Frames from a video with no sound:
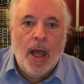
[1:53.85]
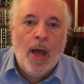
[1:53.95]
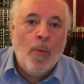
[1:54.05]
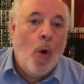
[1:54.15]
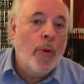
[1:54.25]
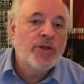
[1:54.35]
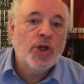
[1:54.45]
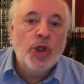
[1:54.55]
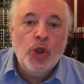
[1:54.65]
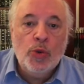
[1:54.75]
I'm always
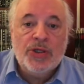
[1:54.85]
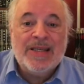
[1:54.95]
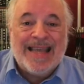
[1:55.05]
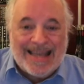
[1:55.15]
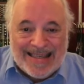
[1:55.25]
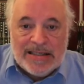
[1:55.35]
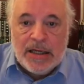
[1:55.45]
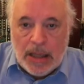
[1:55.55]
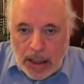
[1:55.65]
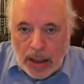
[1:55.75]
going to use
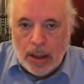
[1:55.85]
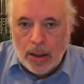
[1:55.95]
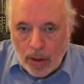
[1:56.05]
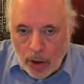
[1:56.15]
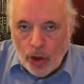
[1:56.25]
16